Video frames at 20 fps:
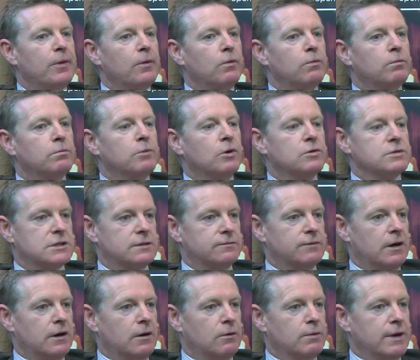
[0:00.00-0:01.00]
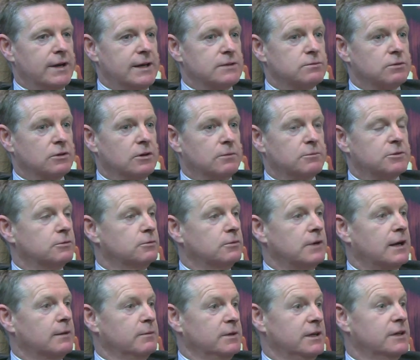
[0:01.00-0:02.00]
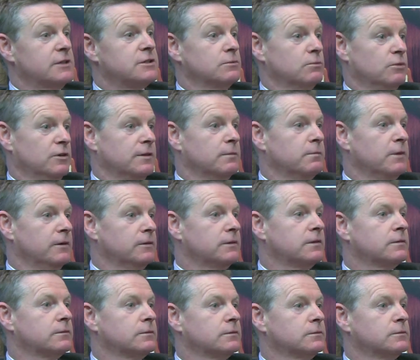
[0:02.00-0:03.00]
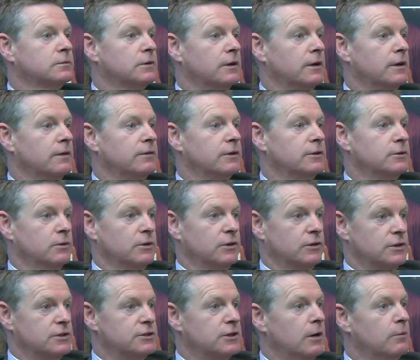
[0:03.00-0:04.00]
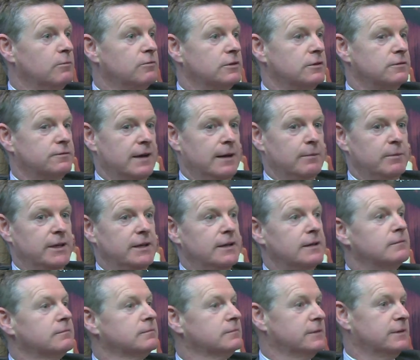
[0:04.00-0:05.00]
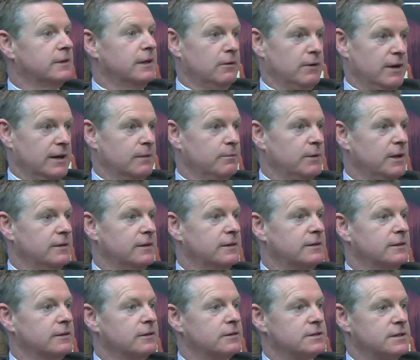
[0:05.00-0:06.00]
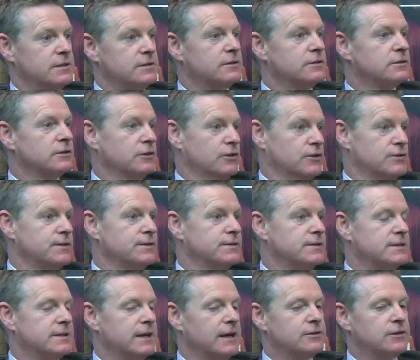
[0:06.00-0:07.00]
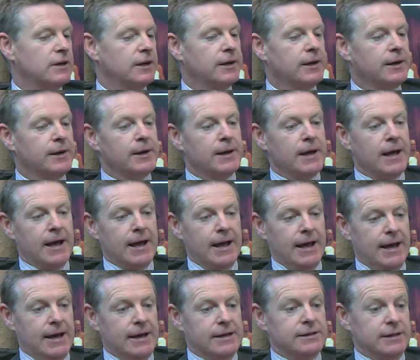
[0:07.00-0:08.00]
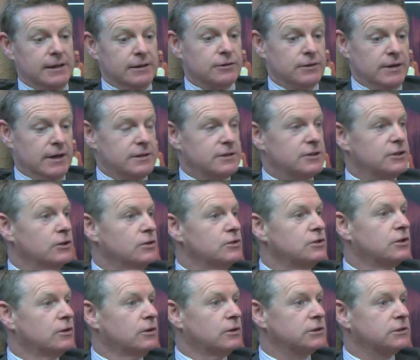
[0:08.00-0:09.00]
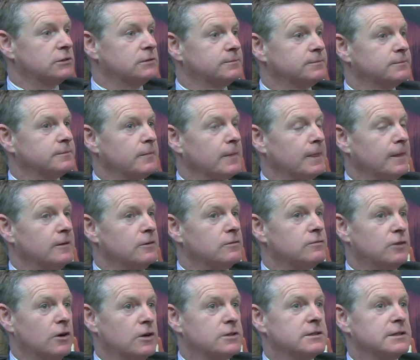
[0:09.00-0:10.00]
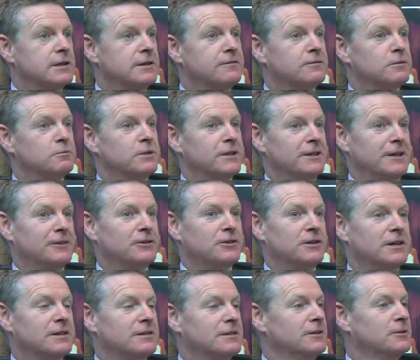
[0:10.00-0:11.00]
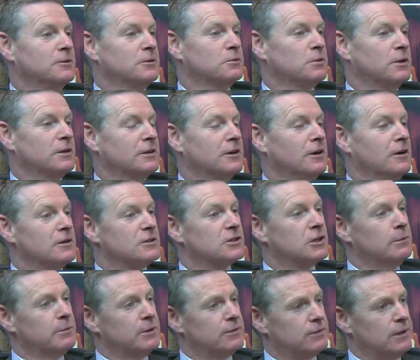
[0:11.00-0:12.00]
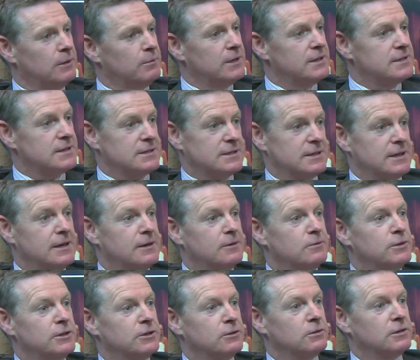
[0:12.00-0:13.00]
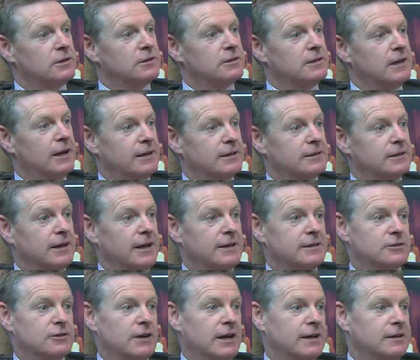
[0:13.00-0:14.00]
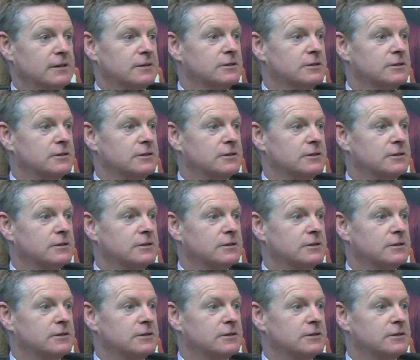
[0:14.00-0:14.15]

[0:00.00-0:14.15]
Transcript: Most of our weddings will come through a recommendation, word of mouth, where if you do a good job for a family, they'll recommend it to their sisters and cousins, etc. The internet is huge, of course. Unfortunately, with the internet, you don't know where the call is coming from. And as I say, we don't like to get dragged